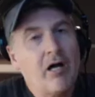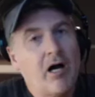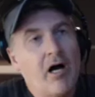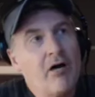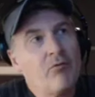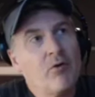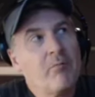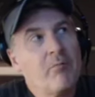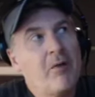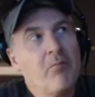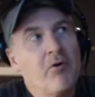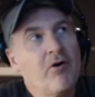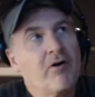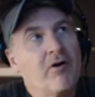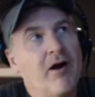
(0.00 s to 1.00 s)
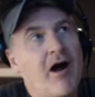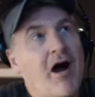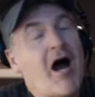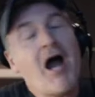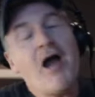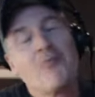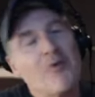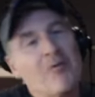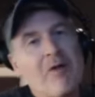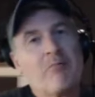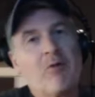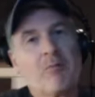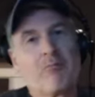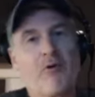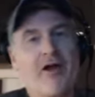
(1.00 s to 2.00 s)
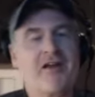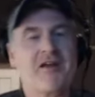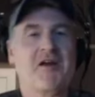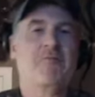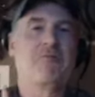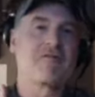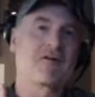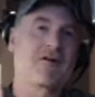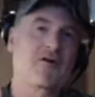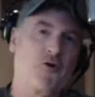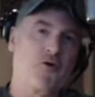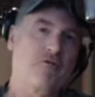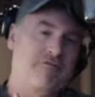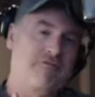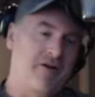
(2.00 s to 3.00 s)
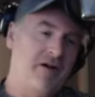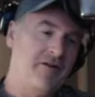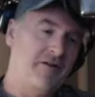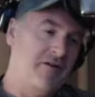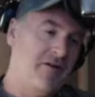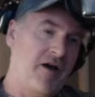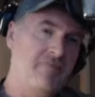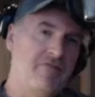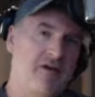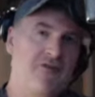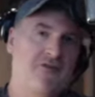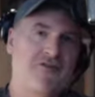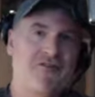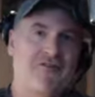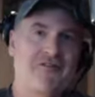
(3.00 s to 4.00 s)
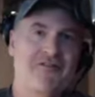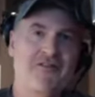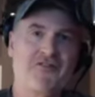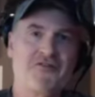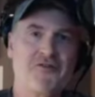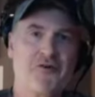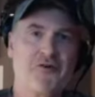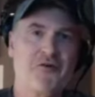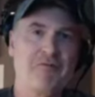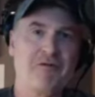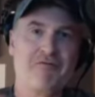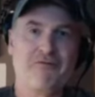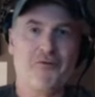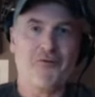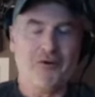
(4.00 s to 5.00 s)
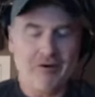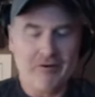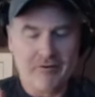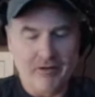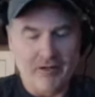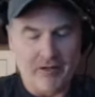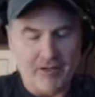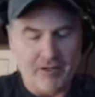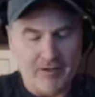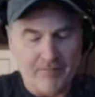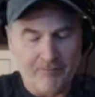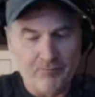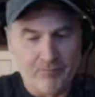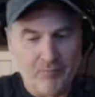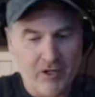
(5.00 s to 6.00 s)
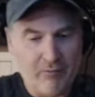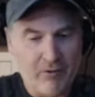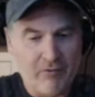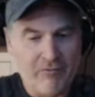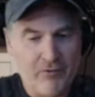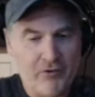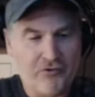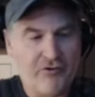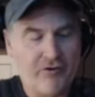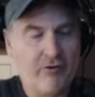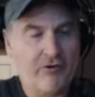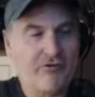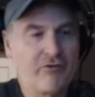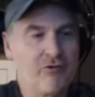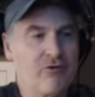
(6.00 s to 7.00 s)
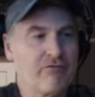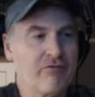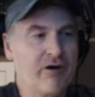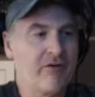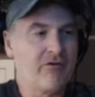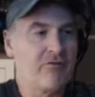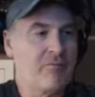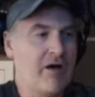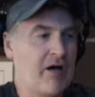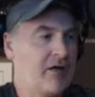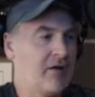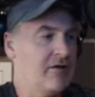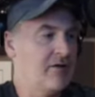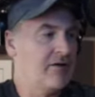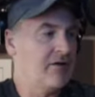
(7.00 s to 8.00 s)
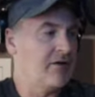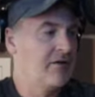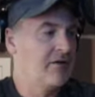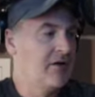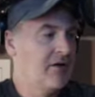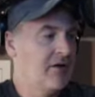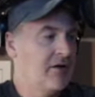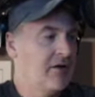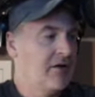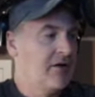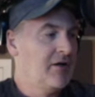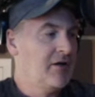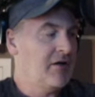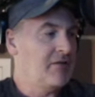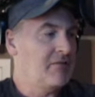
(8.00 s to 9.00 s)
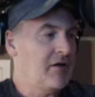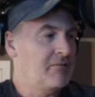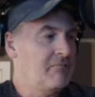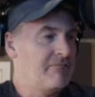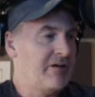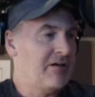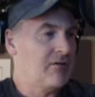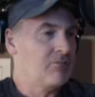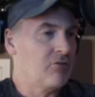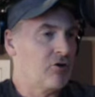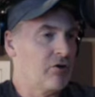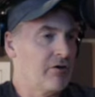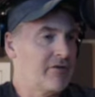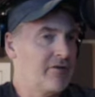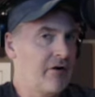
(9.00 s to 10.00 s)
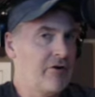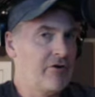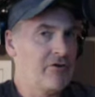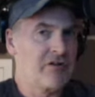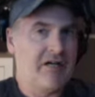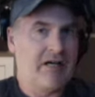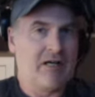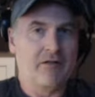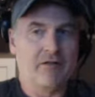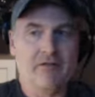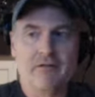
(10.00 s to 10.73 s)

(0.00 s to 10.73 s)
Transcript: remember breaking up with a girlfriend, and I've never told this story before. One of my first serious girlfriends back in Peterborough, Ontario, Canada.